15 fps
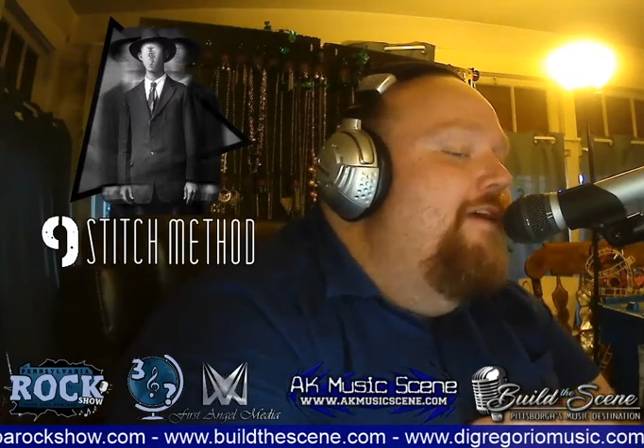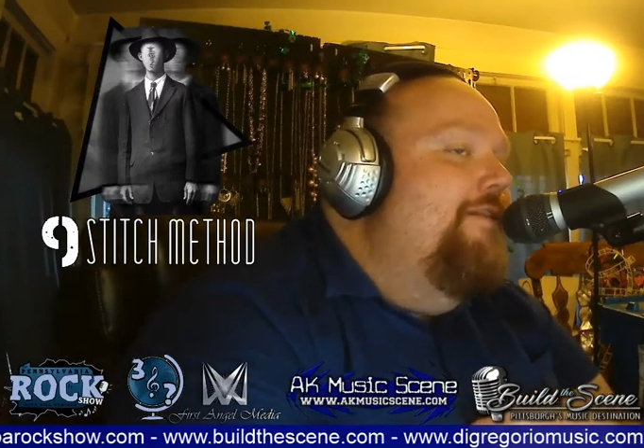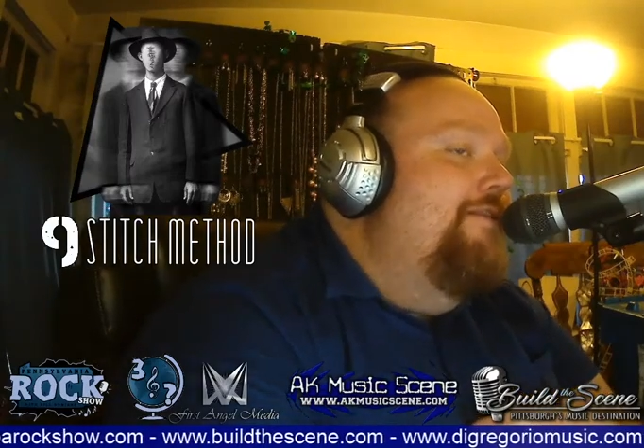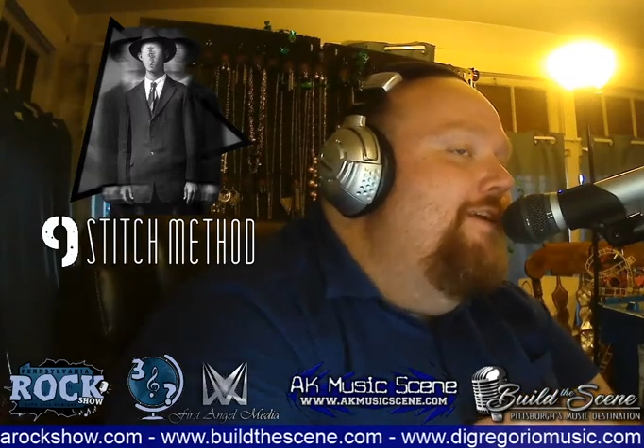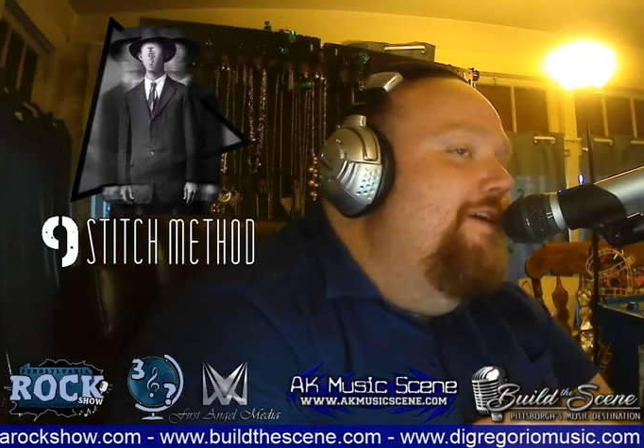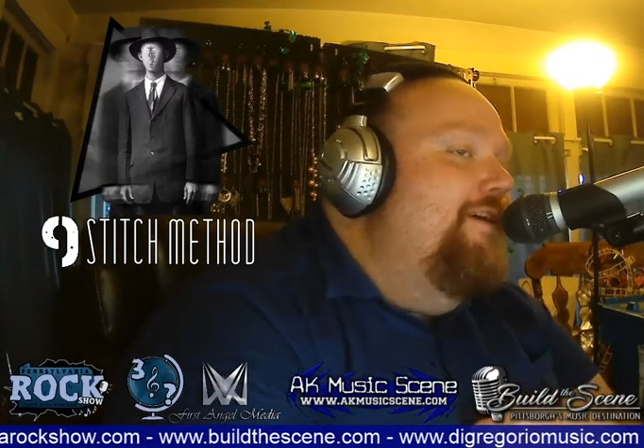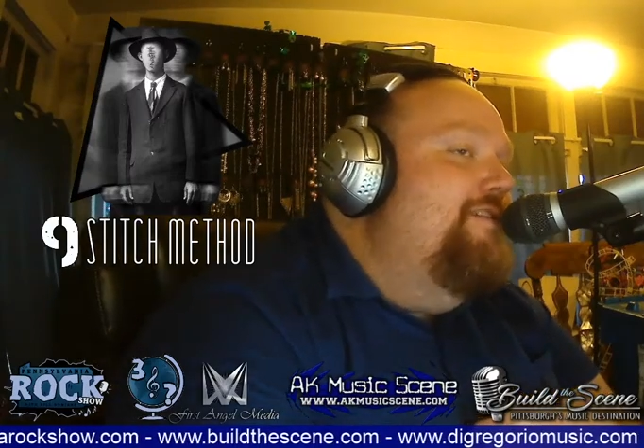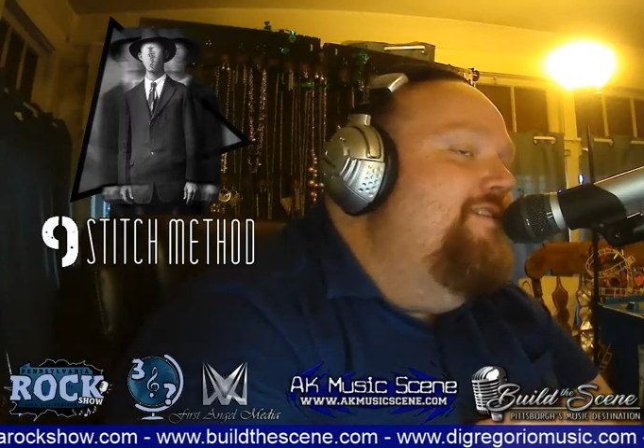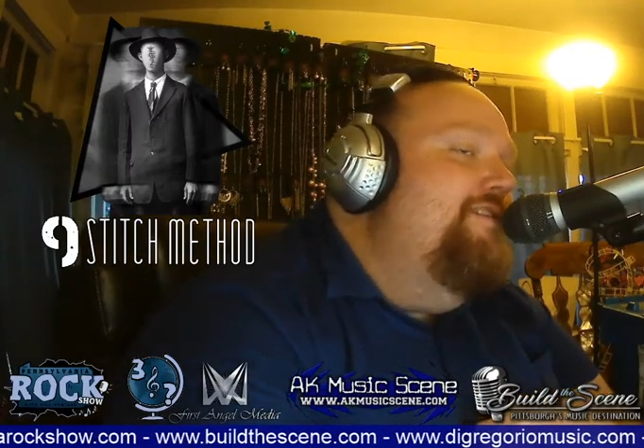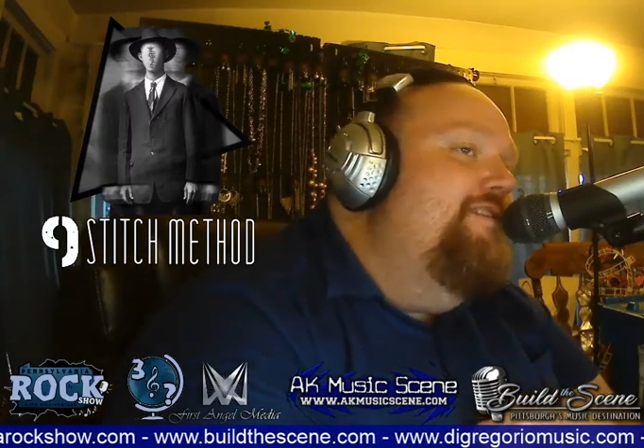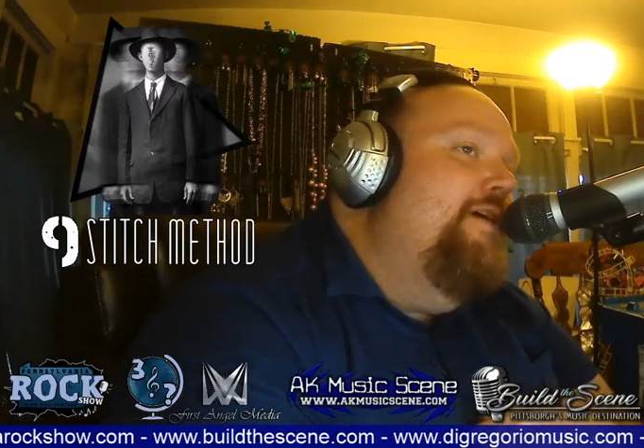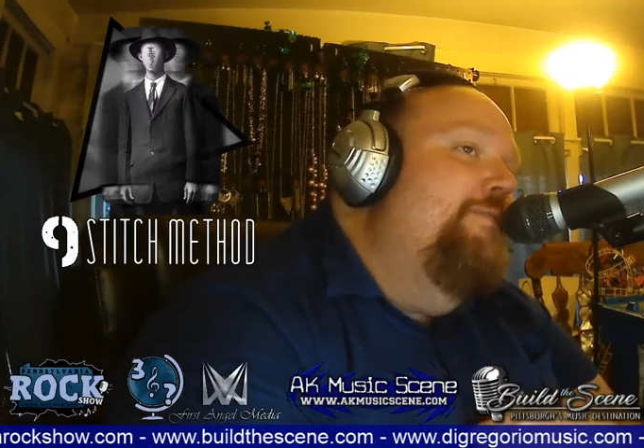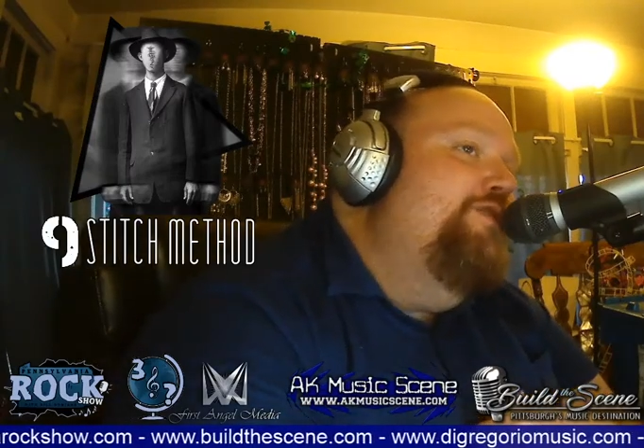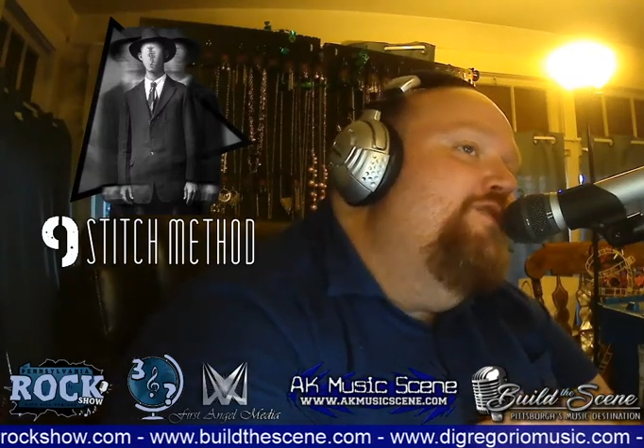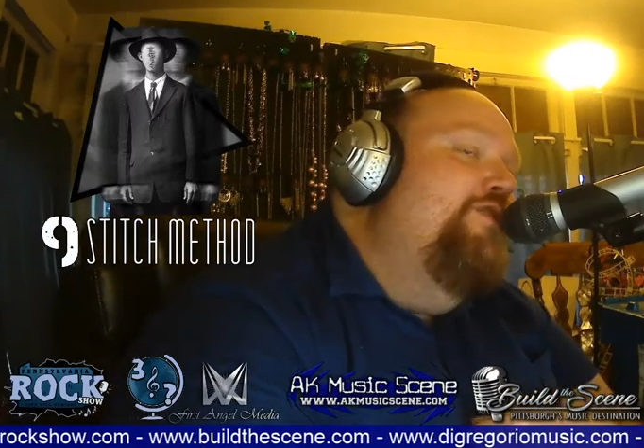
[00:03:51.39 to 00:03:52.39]
this is
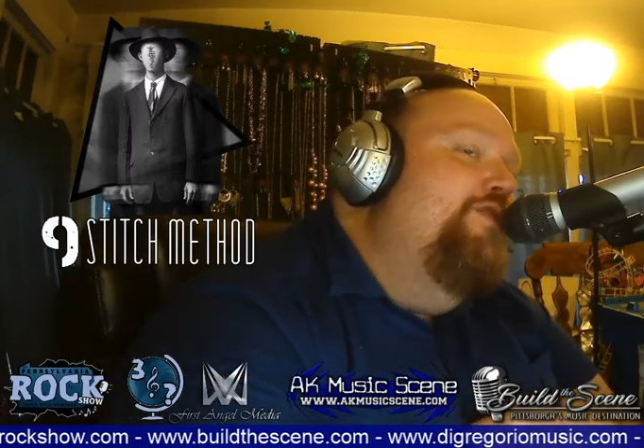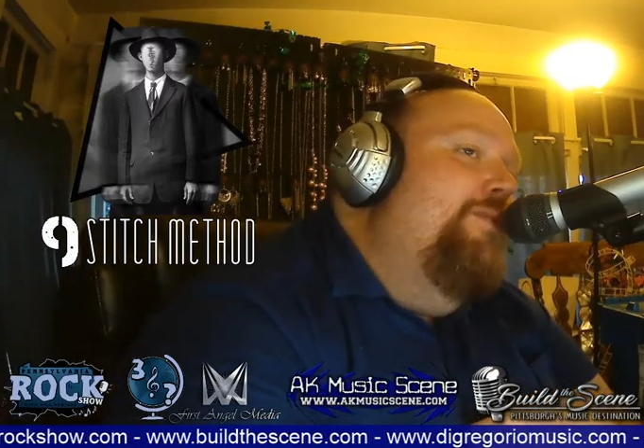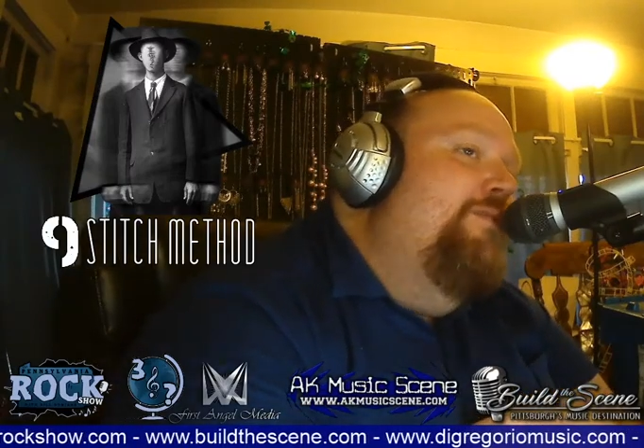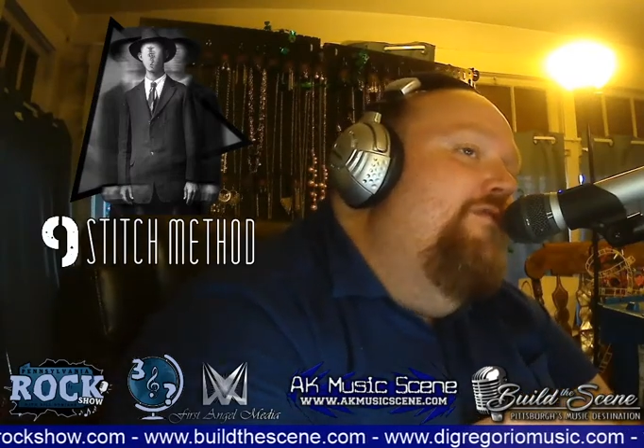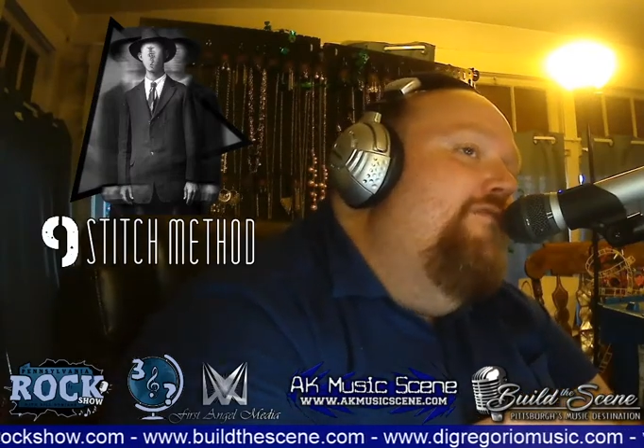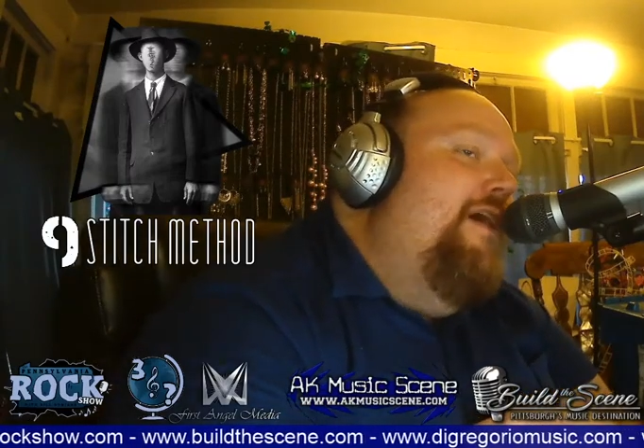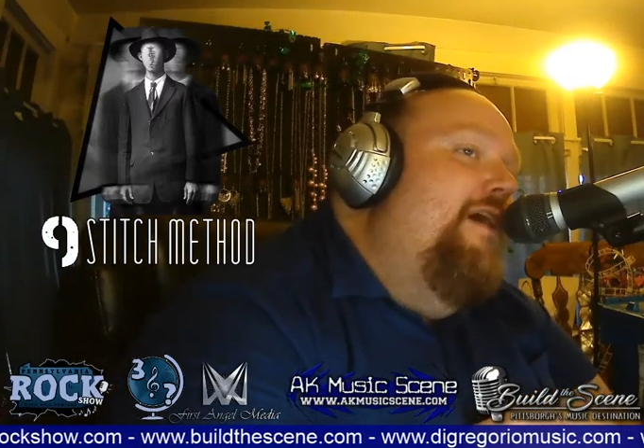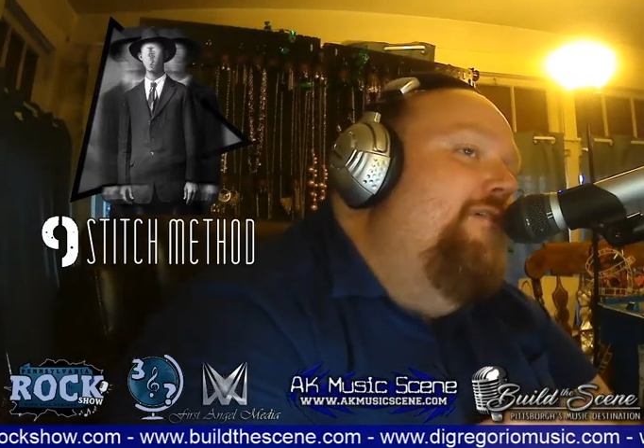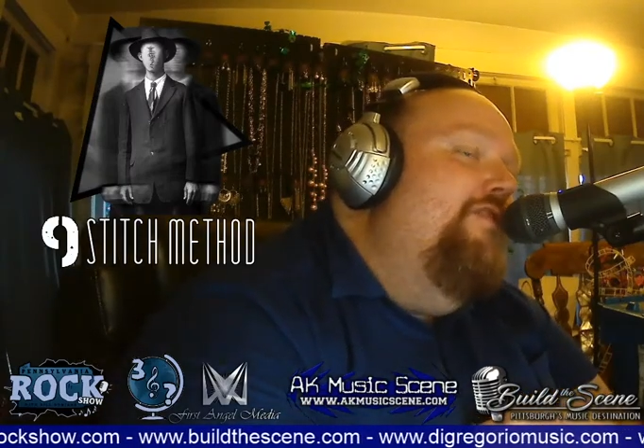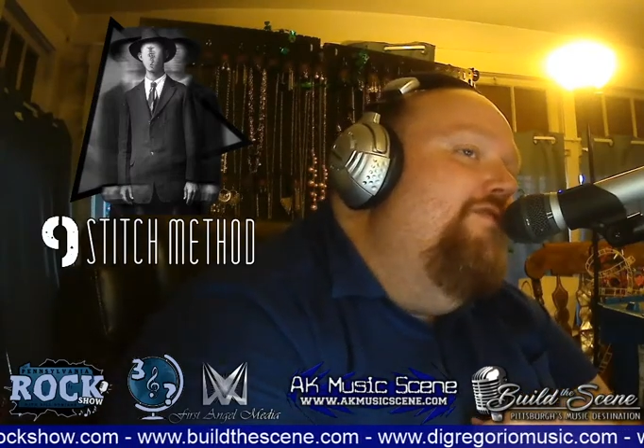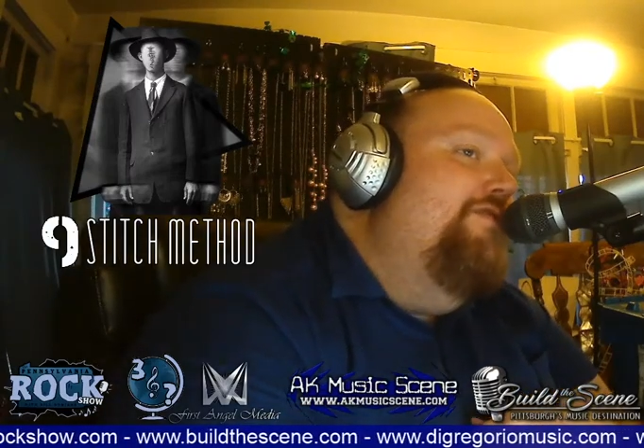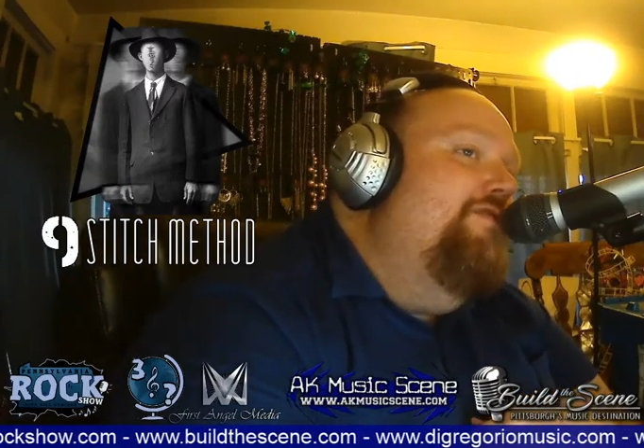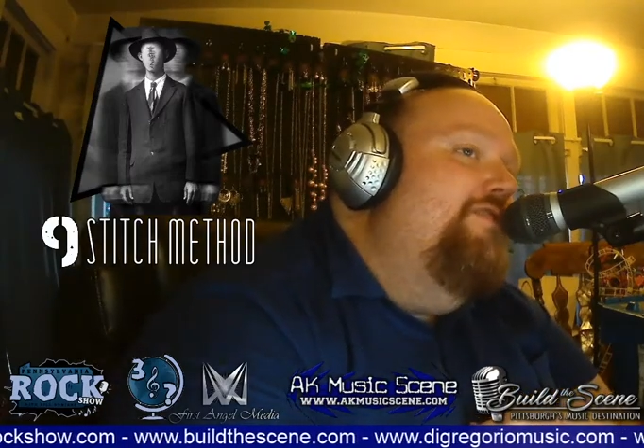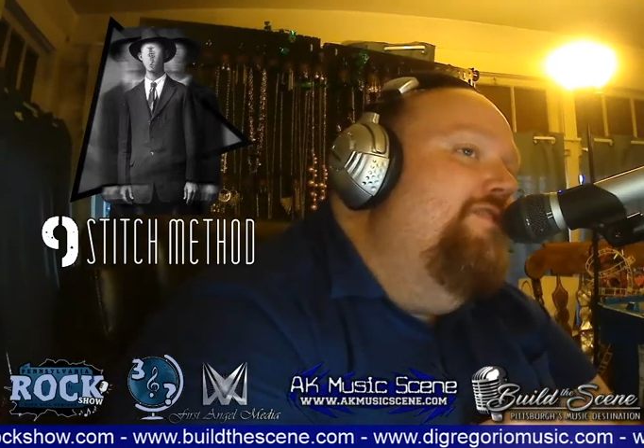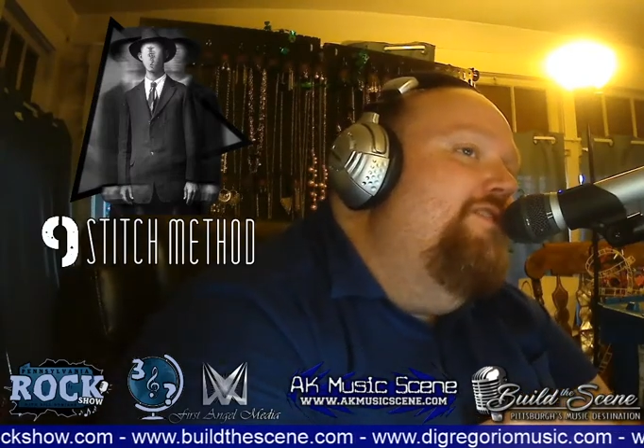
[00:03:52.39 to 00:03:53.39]
episode number
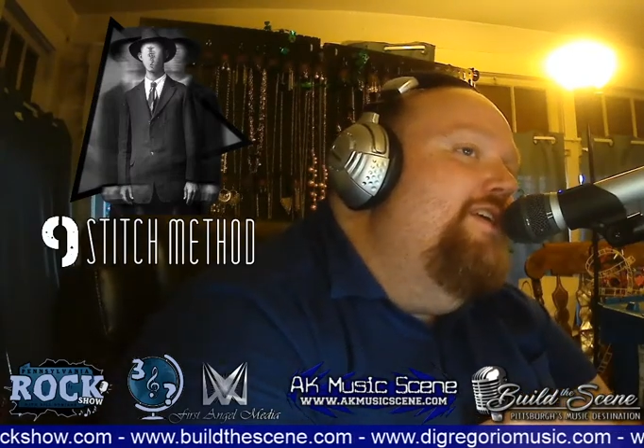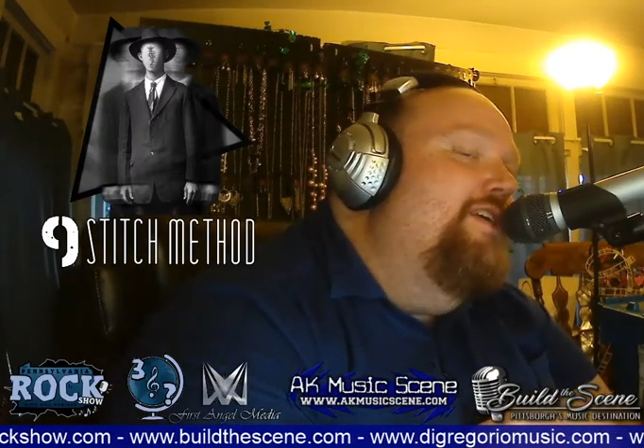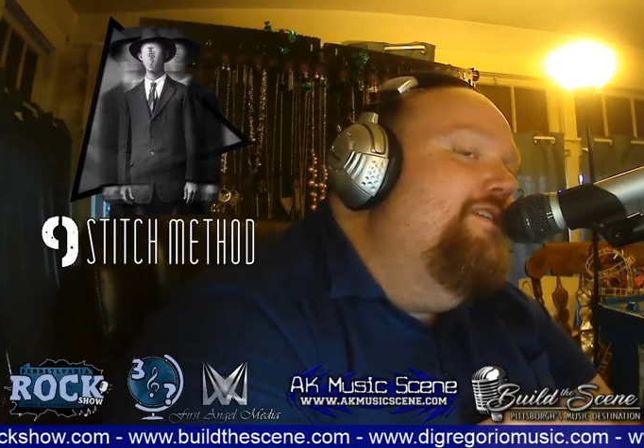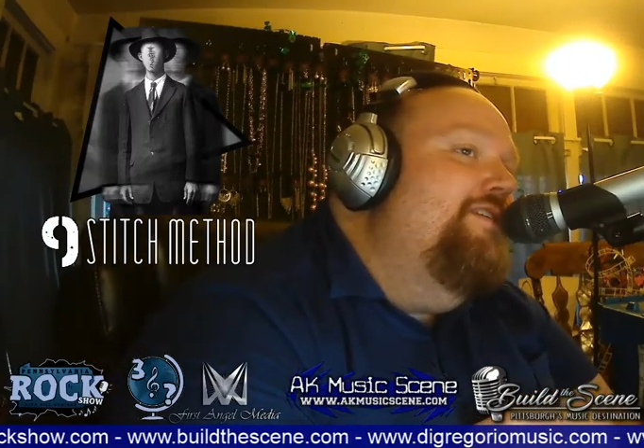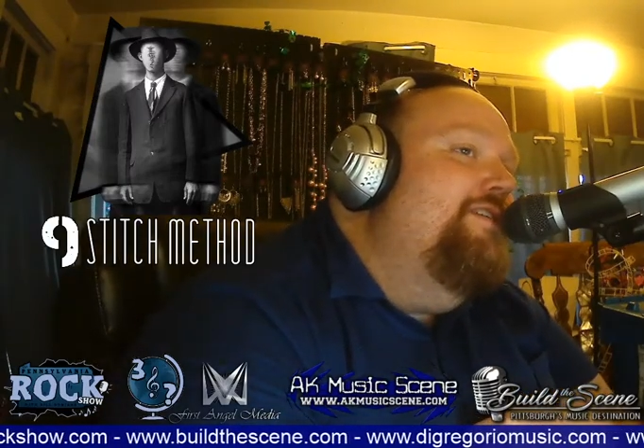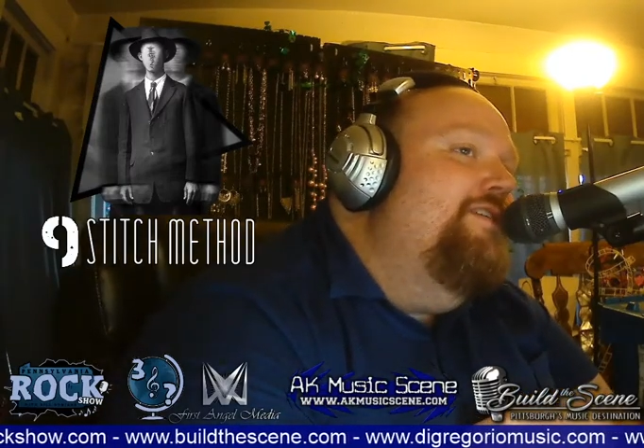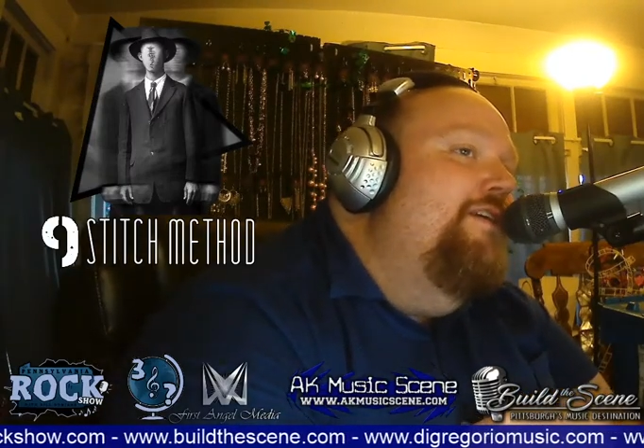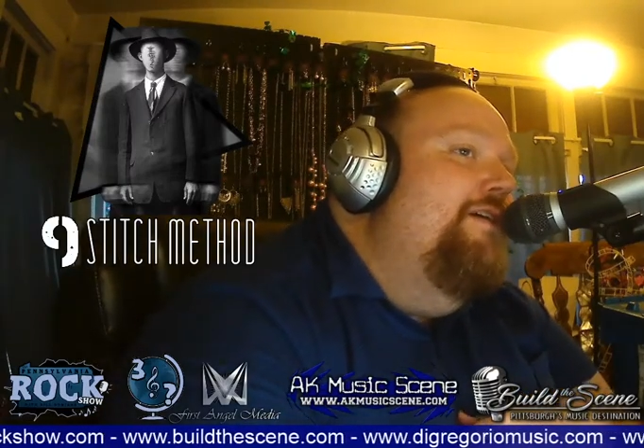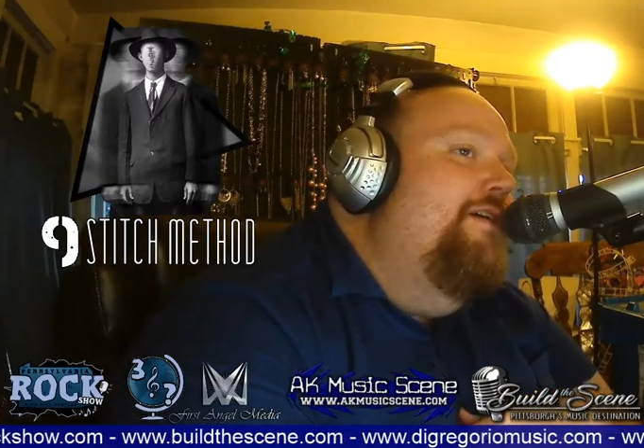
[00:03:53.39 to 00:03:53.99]
506